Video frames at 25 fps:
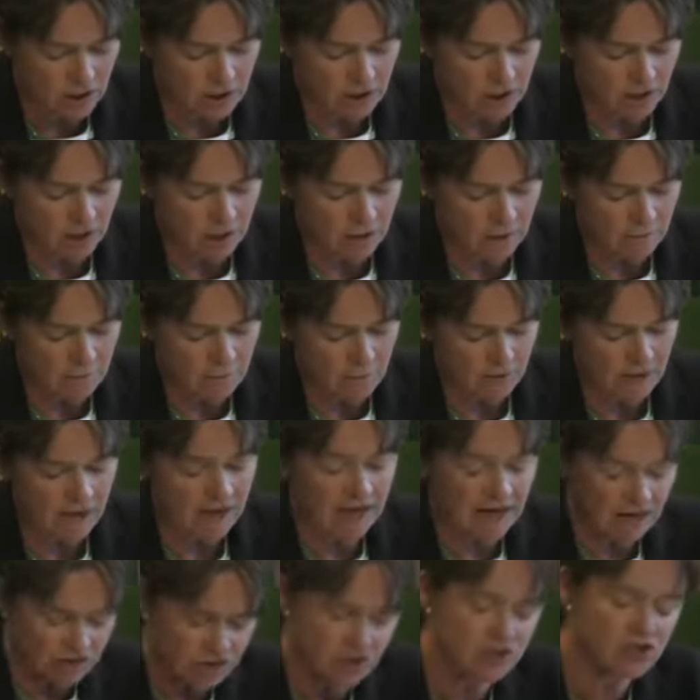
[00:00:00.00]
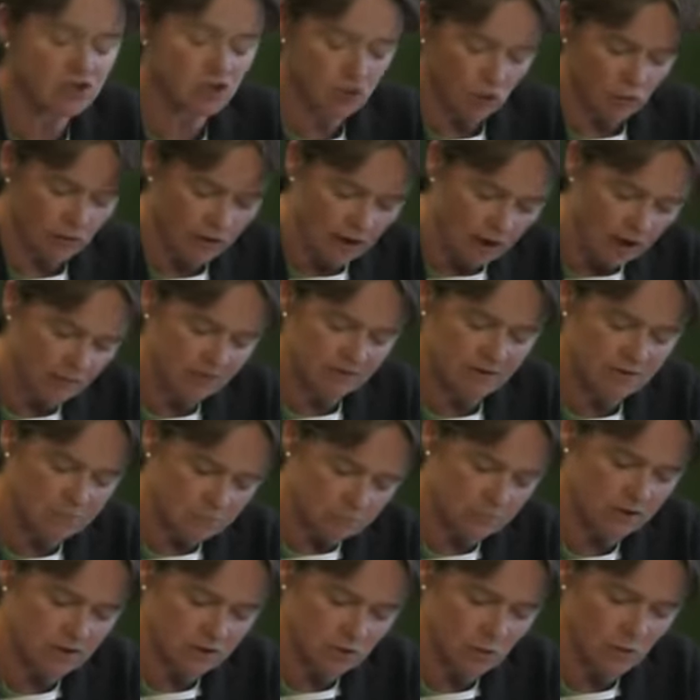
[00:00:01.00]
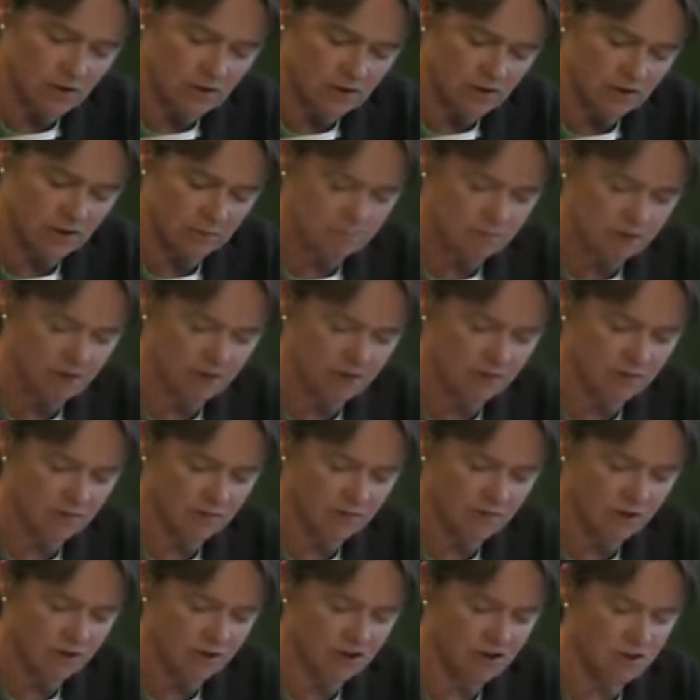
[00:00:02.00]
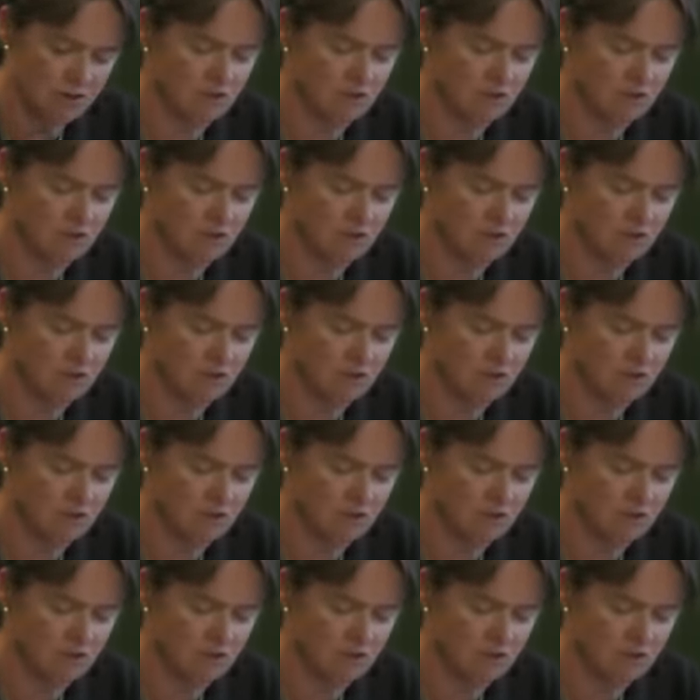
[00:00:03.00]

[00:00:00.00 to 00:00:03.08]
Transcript: And actually, sorry, I misquoted. Let me get that right.